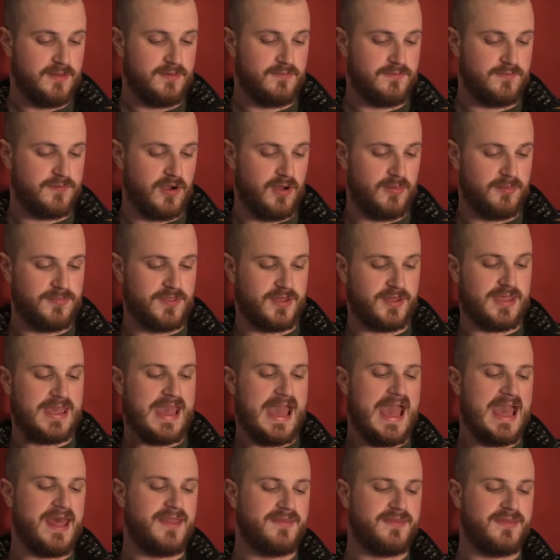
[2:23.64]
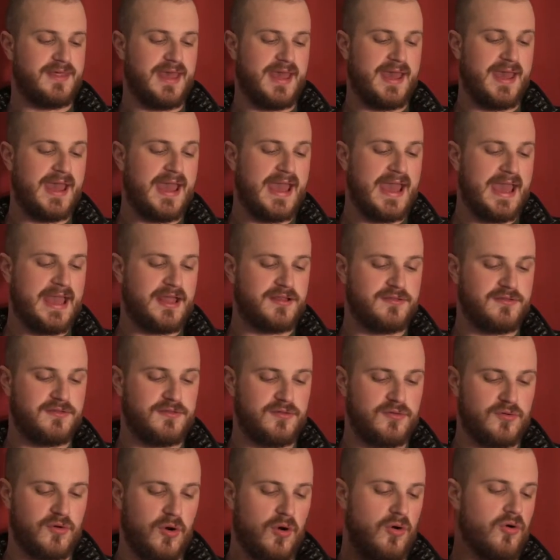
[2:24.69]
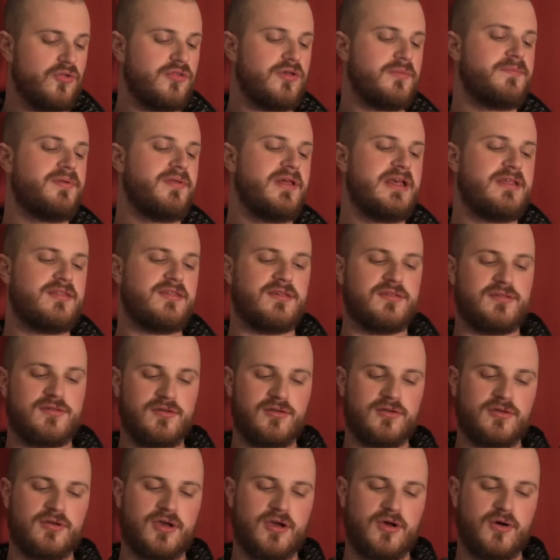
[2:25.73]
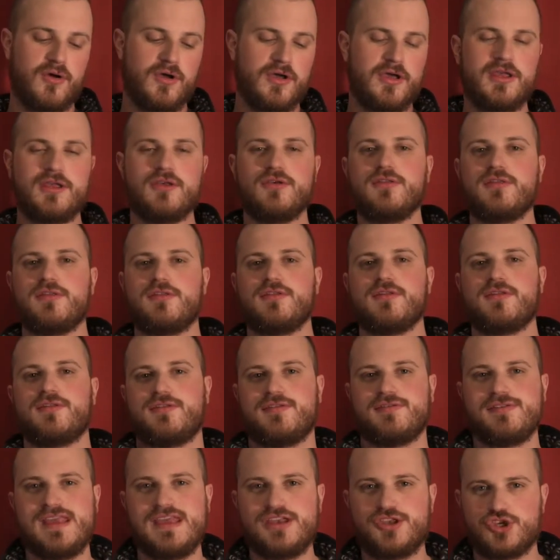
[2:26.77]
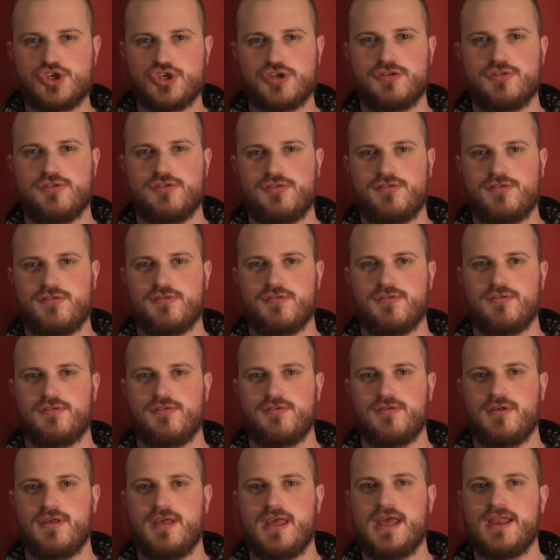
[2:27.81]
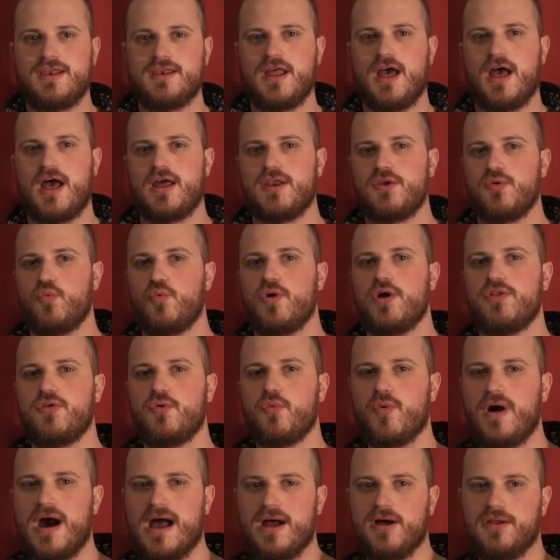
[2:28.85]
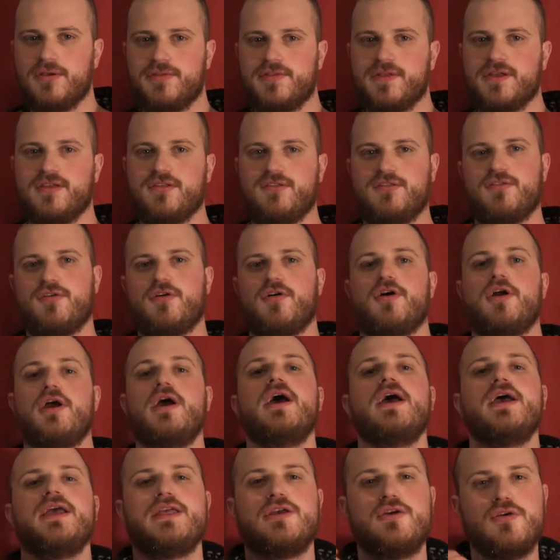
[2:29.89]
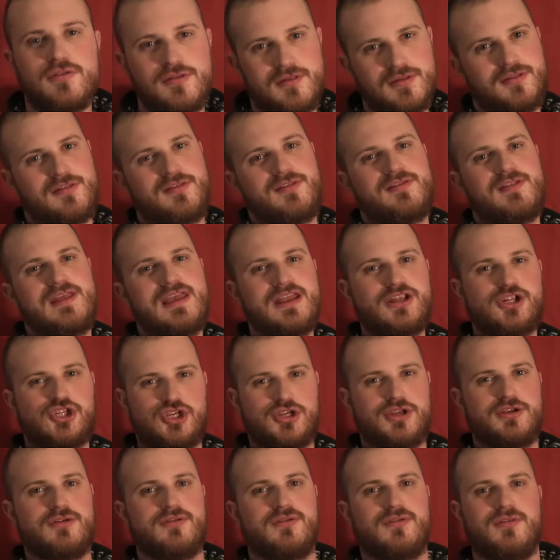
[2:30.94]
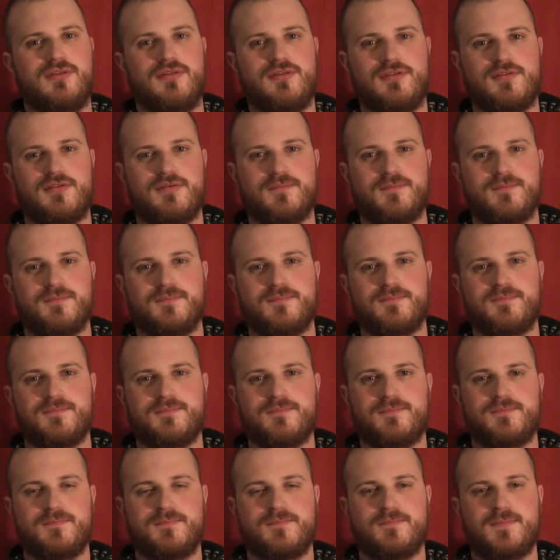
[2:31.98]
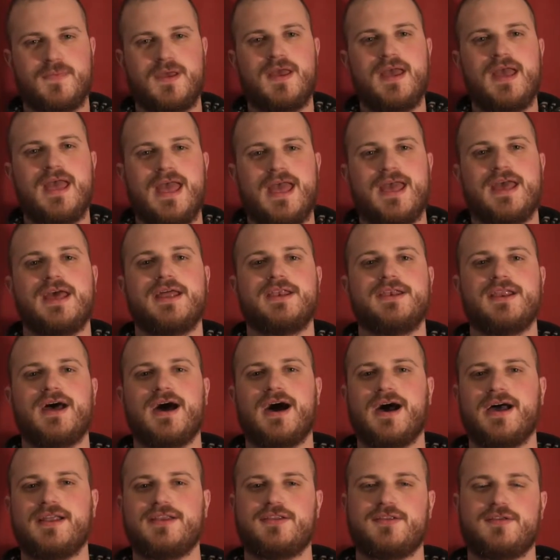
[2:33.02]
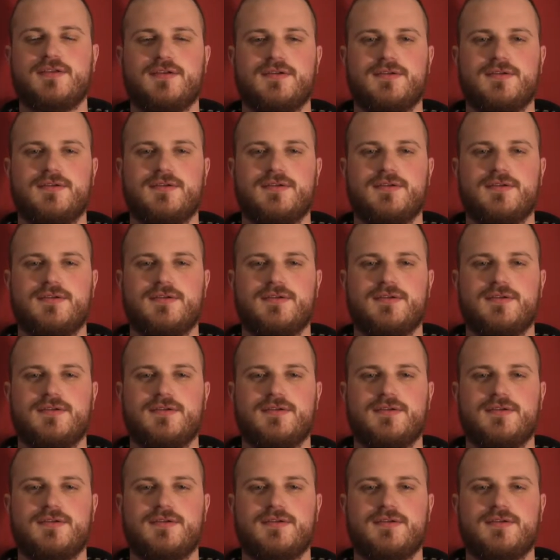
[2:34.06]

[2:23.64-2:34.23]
From The Cat in the Hat to Oh, the Places You'll Go. He uses The Sneetches and not Where the Wild Things Are. He uses Sneetches and not